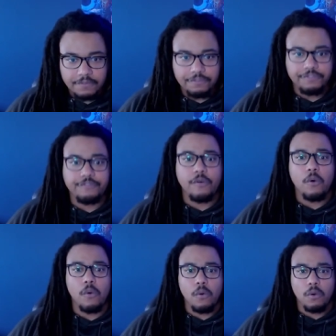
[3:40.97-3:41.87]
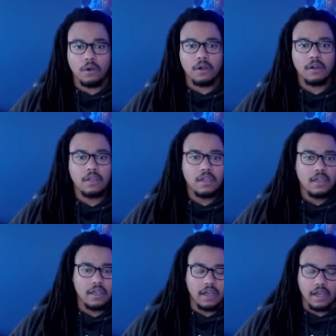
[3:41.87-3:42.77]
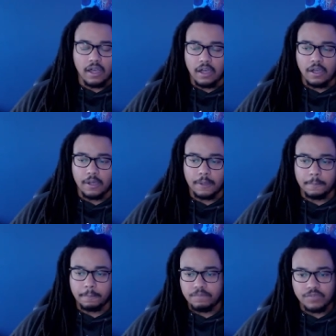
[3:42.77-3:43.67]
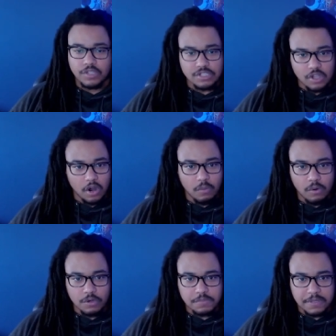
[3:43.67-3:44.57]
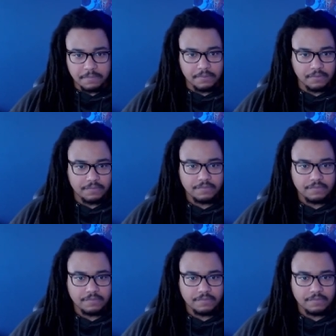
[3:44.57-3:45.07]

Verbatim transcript: for the Star Wars people,